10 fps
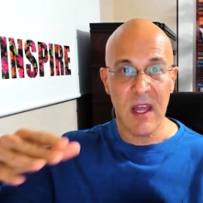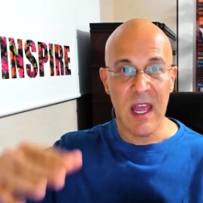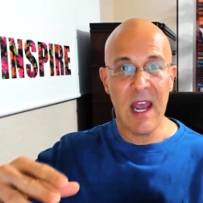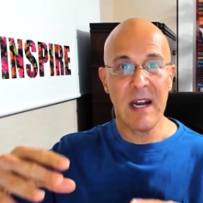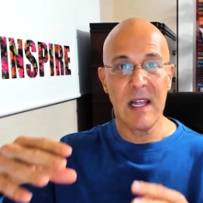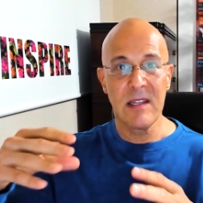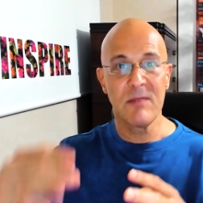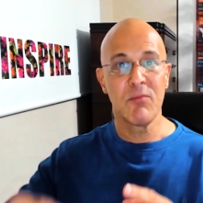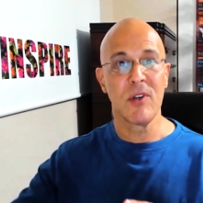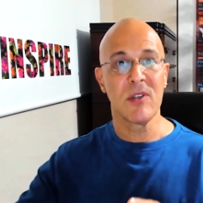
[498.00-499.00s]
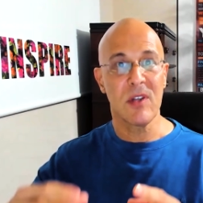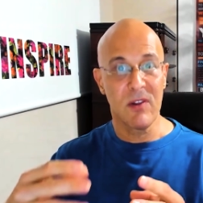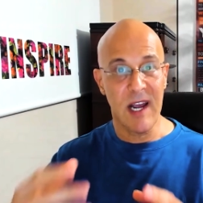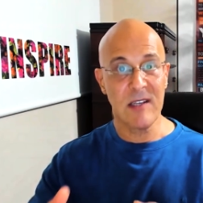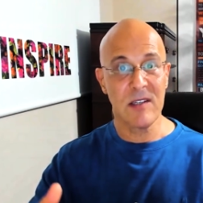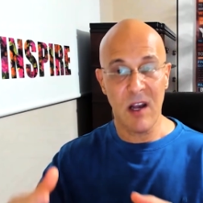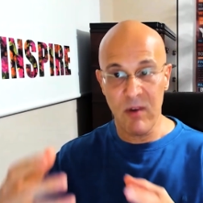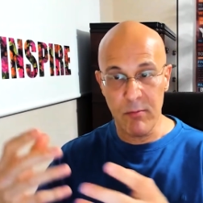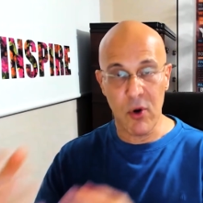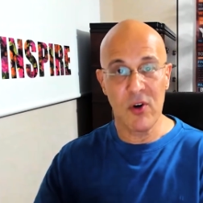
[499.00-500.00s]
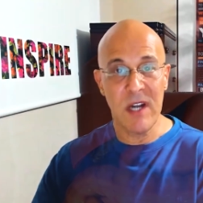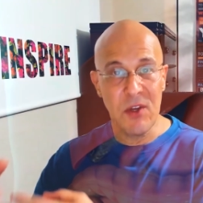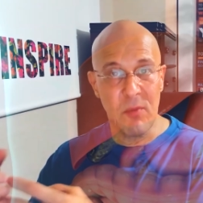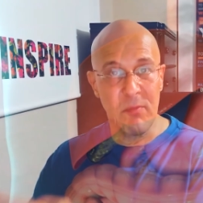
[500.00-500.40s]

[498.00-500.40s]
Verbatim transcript: and it puts less of a burden on your